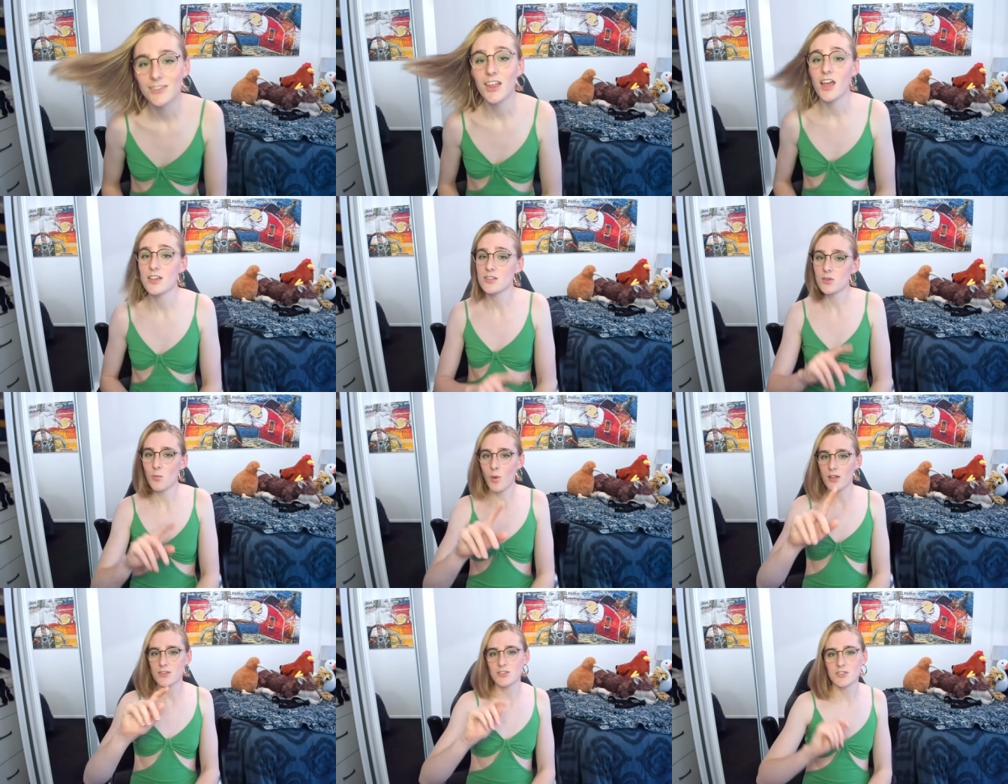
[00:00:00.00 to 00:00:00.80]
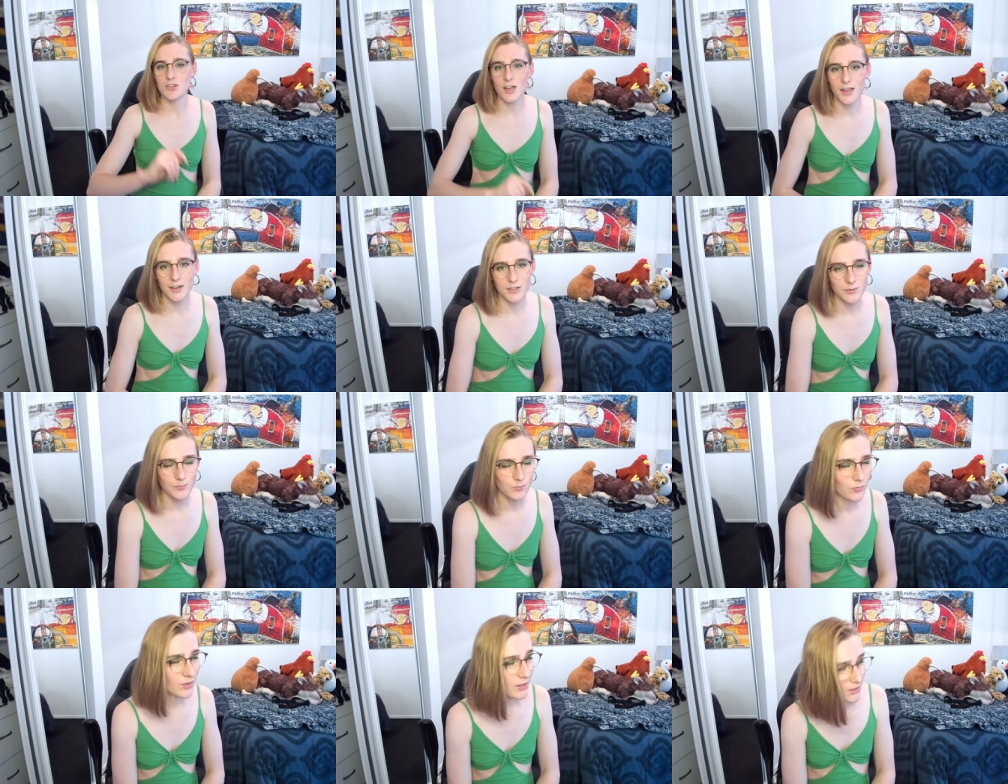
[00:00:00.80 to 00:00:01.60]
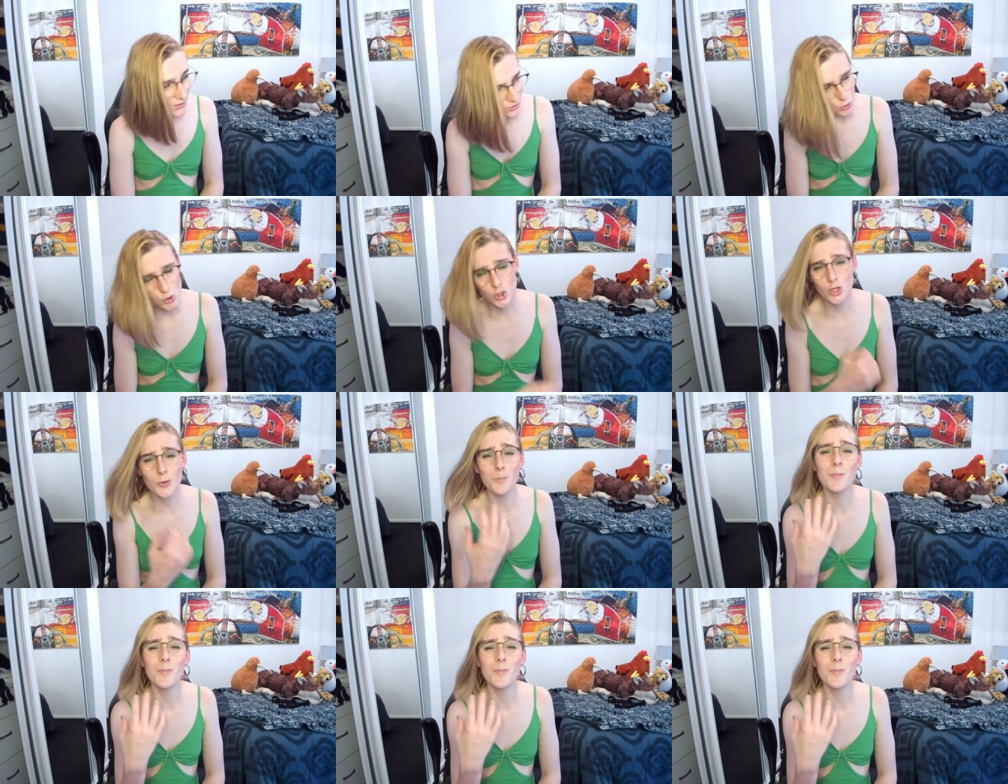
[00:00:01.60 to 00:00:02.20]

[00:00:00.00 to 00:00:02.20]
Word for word: That is my style. Je